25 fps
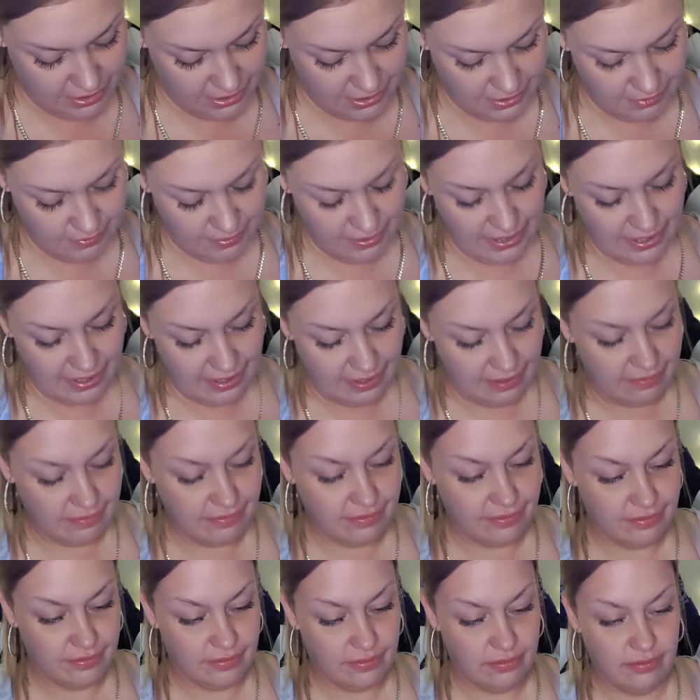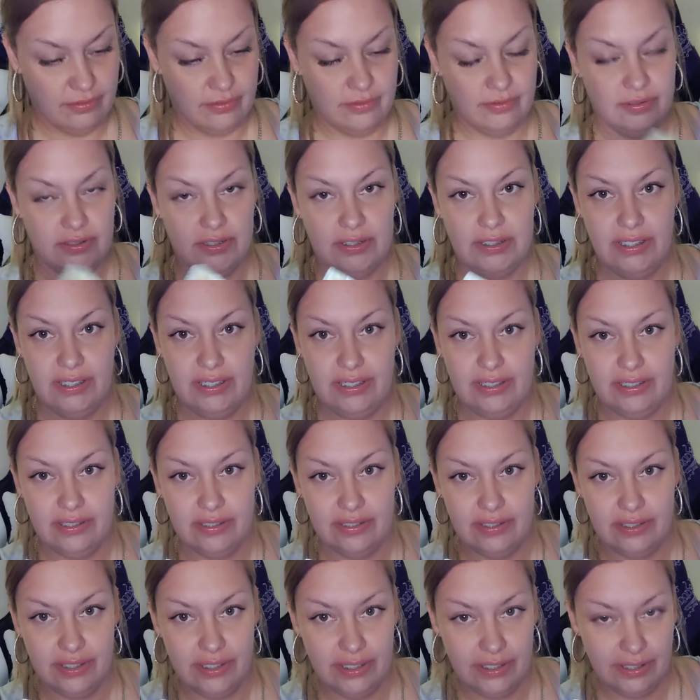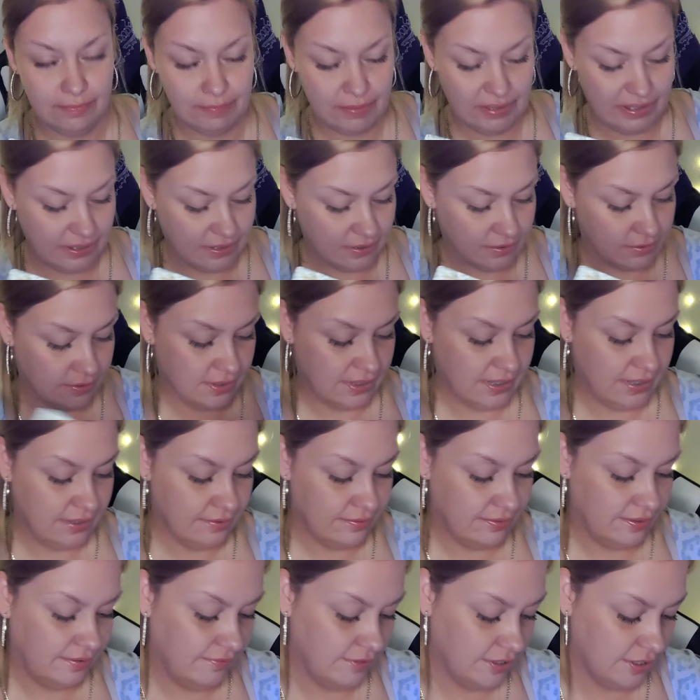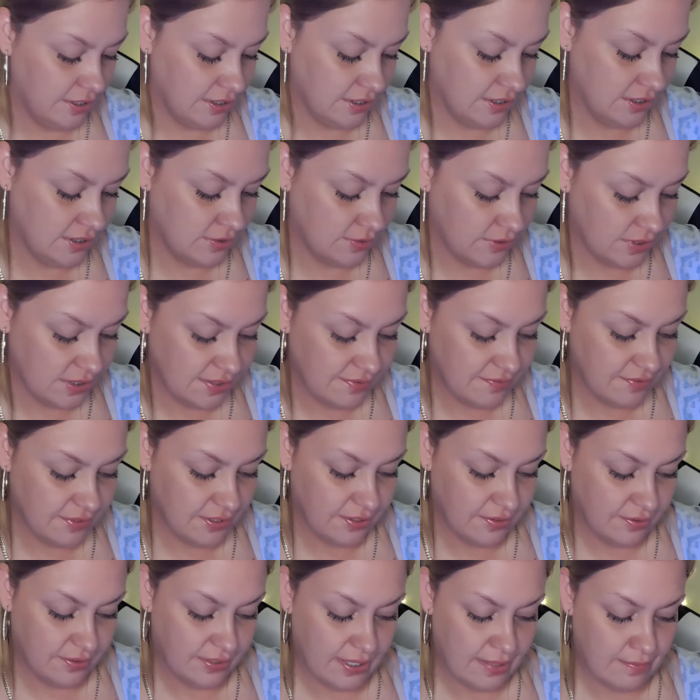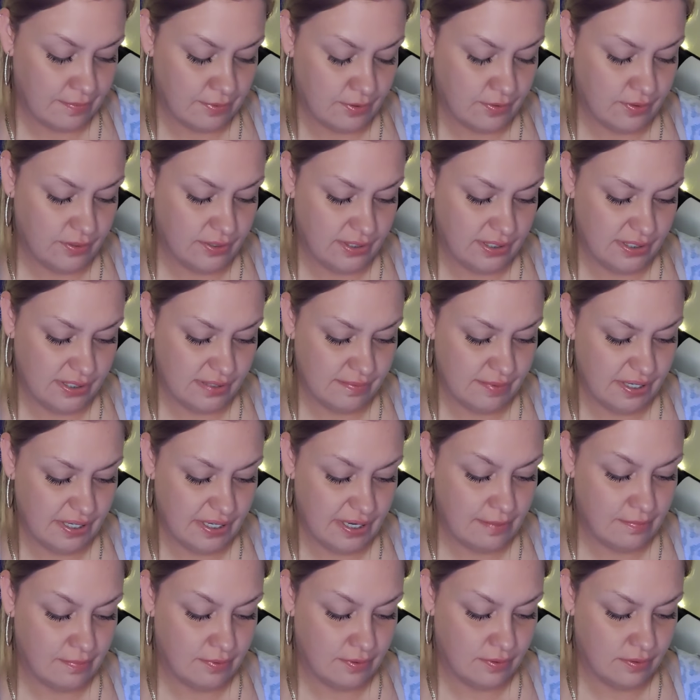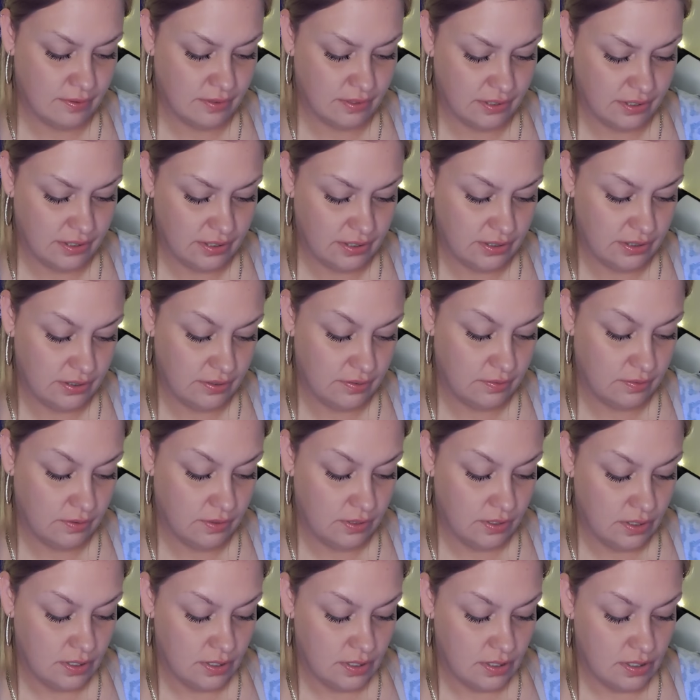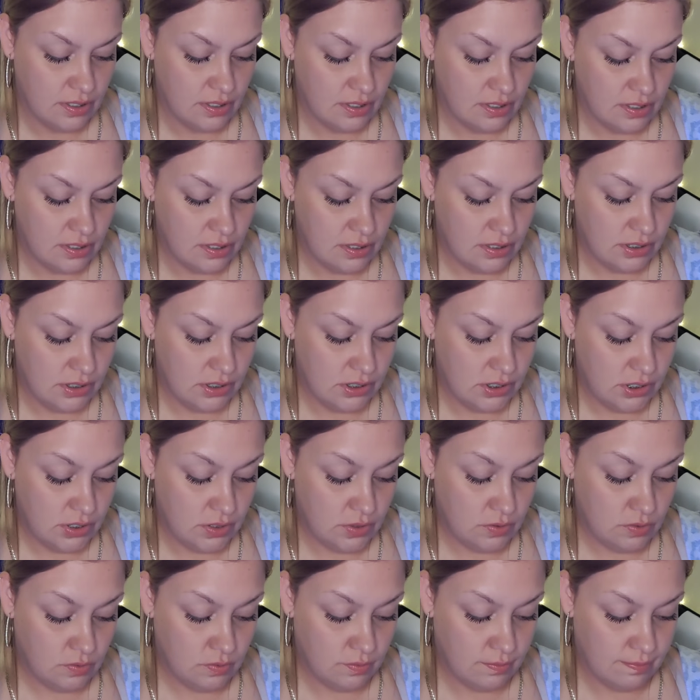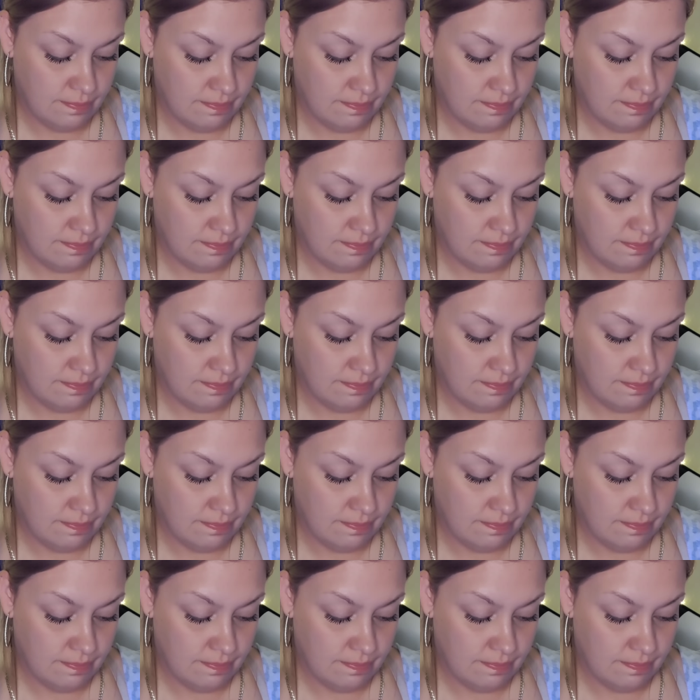so we have ooh dang King of Pentacles in the reverse, Taurus, Virgo, Capricorn. That's been Capricorn card too. So